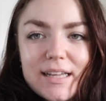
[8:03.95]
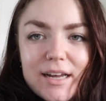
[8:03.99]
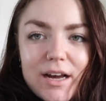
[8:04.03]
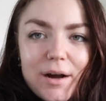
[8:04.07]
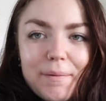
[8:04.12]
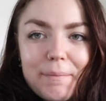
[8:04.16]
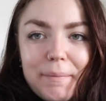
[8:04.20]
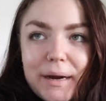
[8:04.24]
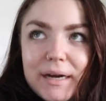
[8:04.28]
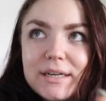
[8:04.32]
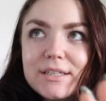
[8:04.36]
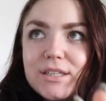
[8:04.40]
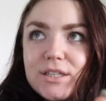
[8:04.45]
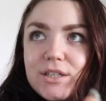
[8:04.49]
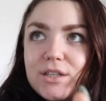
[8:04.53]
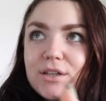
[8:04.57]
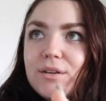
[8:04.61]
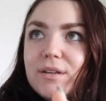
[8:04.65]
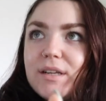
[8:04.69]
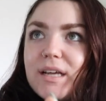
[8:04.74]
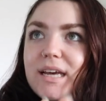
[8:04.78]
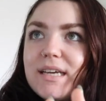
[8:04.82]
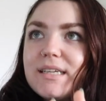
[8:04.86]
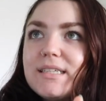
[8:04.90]
thing on my
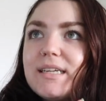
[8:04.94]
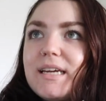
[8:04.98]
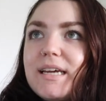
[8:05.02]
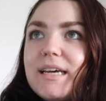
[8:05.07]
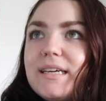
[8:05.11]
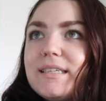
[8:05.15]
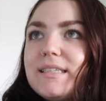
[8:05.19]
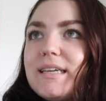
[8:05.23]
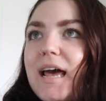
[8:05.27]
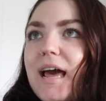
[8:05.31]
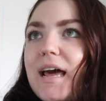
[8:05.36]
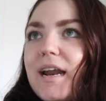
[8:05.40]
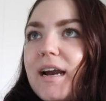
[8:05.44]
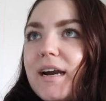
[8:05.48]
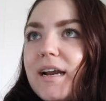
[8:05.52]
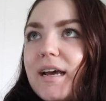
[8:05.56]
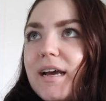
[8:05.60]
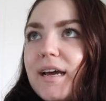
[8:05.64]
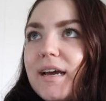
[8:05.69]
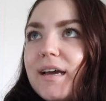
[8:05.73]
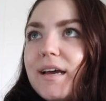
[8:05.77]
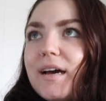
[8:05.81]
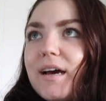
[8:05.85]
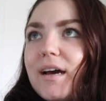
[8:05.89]
to-do list is
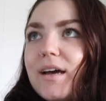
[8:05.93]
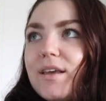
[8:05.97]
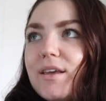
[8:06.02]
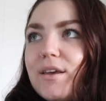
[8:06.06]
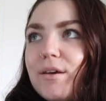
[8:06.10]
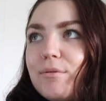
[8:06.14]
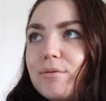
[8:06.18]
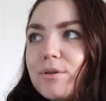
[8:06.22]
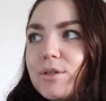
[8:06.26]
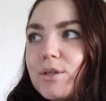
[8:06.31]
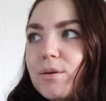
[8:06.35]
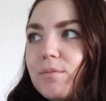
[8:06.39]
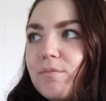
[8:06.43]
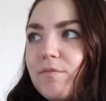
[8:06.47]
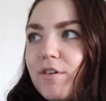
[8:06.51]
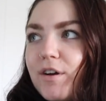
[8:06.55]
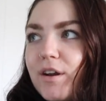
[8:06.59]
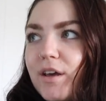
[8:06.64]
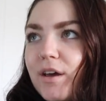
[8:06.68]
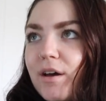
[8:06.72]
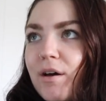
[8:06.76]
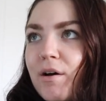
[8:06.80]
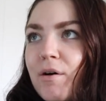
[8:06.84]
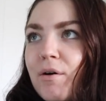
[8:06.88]
editing a YouTube
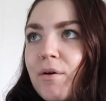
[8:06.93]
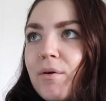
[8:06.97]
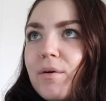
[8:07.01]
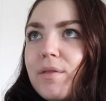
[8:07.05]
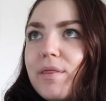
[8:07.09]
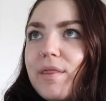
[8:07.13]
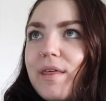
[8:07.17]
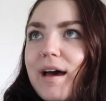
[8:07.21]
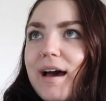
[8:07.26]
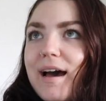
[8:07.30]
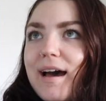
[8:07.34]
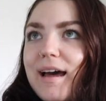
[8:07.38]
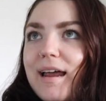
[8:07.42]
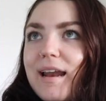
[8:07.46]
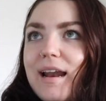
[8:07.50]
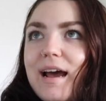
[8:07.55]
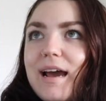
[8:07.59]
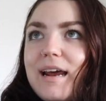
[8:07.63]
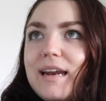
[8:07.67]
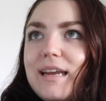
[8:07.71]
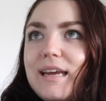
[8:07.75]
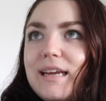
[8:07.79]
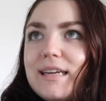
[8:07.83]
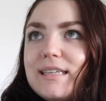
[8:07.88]
video that
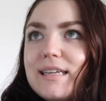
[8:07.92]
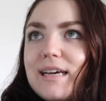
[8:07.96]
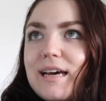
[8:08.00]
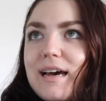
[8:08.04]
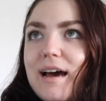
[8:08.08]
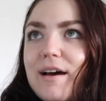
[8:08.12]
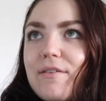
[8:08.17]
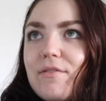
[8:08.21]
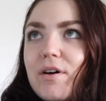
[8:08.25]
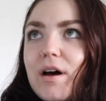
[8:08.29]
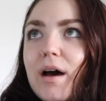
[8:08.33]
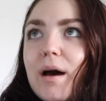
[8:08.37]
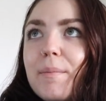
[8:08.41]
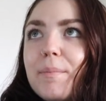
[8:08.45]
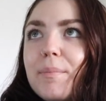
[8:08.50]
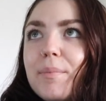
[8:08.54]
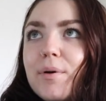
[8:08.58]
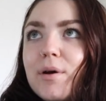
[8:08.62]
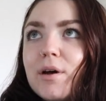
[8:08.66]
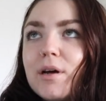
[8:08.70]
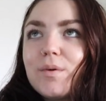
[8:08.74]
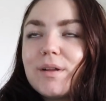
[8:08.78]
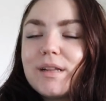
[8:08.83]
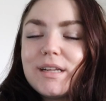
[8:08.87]
I need to have up
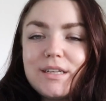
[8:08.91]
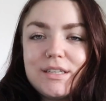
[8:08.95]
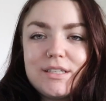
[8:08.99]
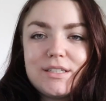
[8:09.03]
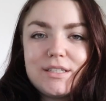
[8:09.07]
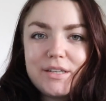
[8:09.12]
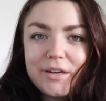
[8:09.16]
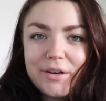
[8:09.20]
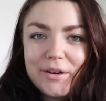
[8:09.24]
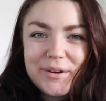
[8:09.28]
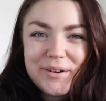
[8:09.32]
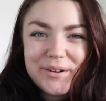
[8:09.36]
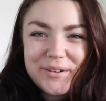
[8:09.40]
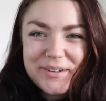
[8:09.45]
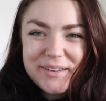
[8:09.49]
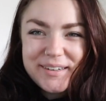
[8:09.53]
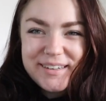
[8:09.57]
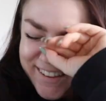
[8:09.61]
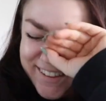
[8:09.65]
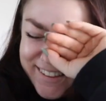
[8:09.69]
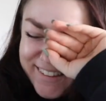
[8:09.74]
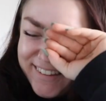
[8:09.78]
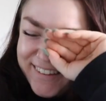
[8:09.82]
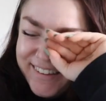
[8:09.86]
really soon.
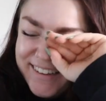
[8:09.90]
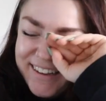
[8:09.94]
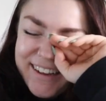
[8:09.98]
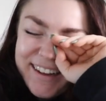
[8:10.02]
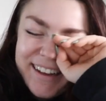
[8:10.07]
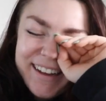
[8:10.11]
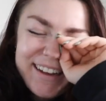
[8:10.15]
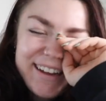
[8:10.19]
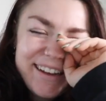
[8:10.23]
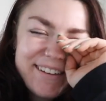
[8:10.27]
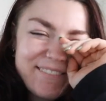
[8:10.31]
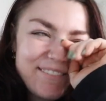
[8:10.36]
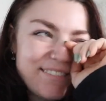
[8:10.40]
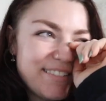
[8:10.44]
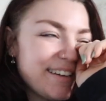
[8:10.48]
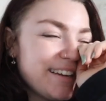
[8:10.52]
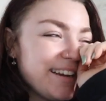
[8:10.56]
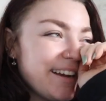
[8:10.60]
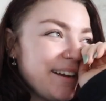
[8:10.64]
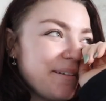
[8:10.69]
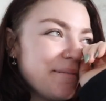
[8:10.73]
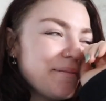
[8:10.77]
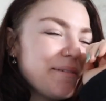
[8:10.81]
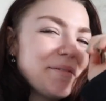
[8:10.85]
I'm a
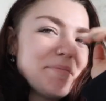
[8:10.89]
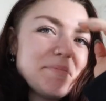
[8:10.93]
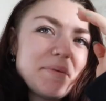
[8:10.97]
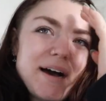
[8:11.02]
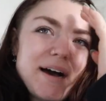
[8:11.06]
little bit